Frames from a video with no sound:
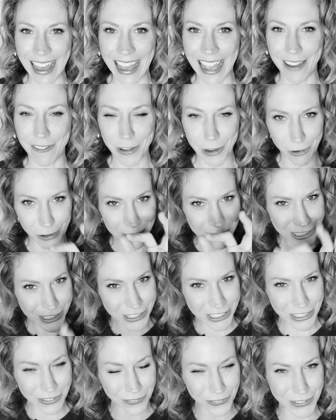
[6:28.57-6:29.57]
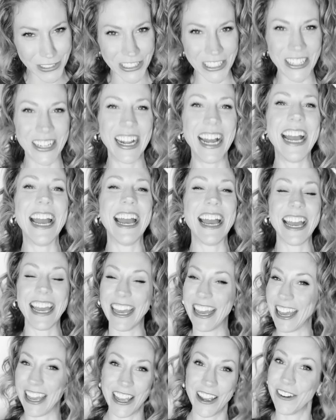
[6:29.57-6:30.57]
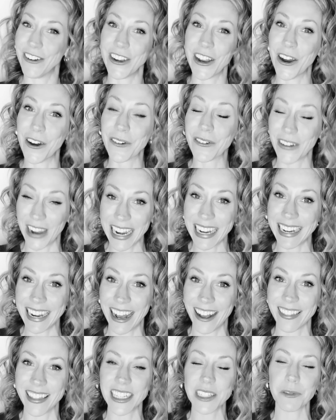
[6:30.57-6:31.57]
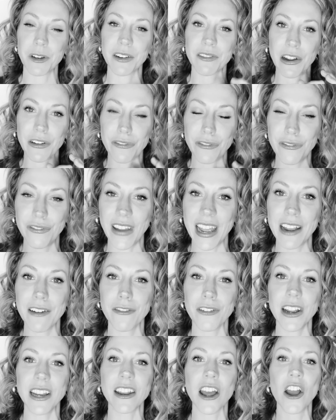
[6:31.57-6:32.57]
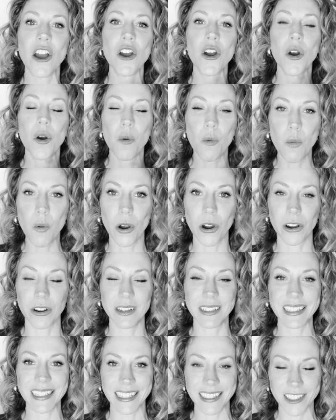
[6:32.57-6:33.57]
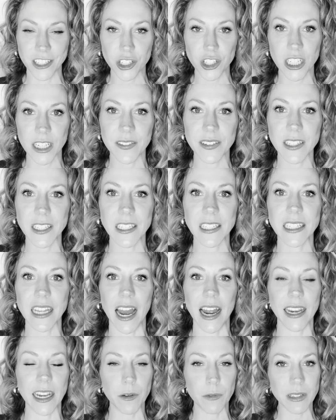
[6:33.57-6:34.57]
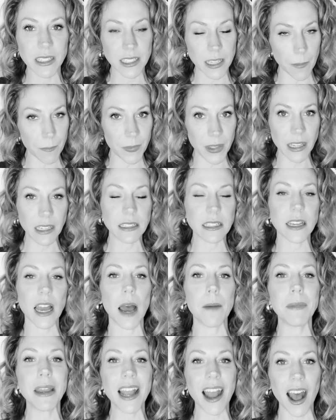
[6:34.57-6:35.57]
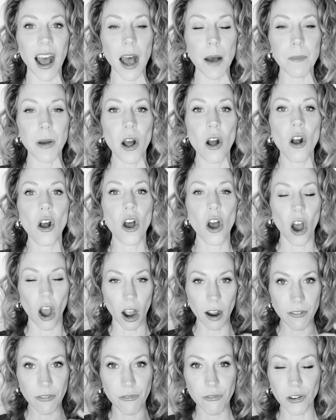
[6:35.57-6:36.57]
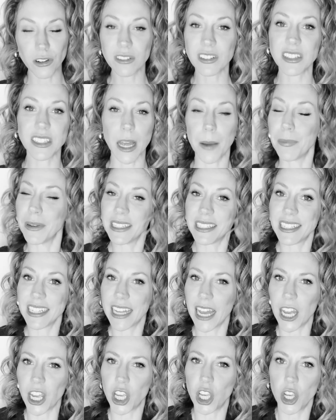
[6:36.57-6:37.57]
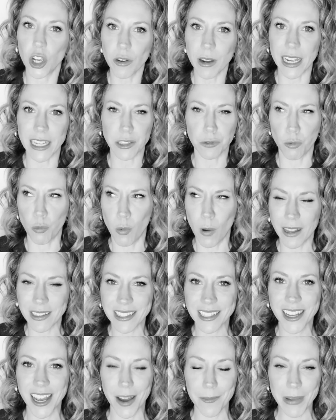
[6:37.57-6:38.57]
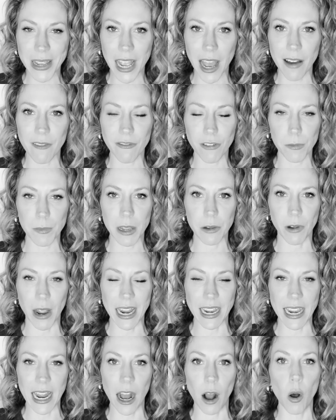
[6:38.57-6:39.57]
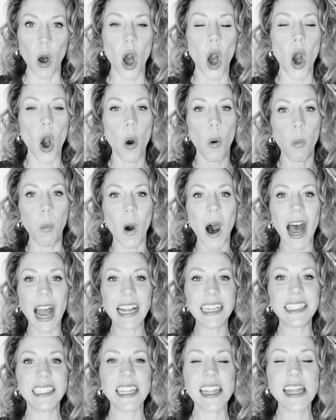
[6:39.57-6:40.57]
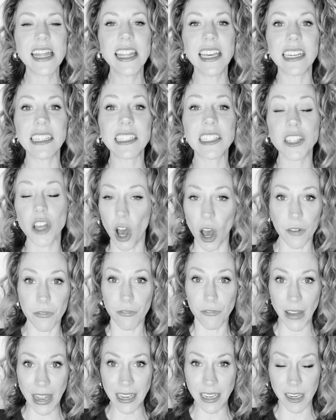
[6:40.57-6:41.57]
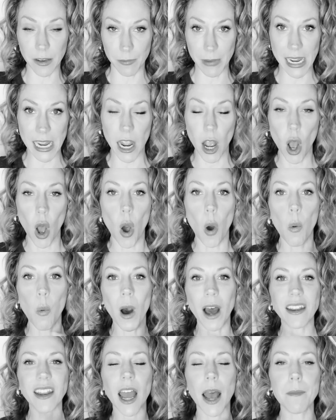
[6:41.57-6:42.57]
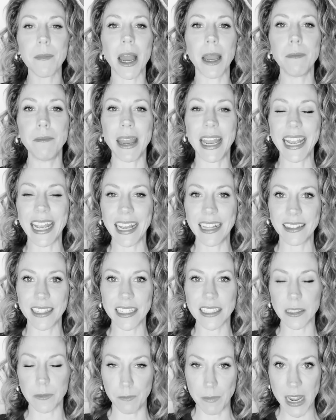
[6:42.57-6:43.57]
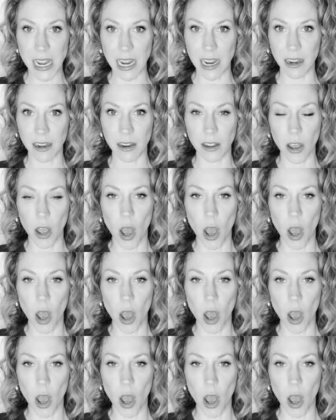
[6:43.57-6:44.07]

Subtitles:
If you're a shifter, you know right now that's one of our favorite words in the Shift Society. When something is coming up, our first step is to get curious. What's coming up for me right now? Why did this offend me? What am I making this mean?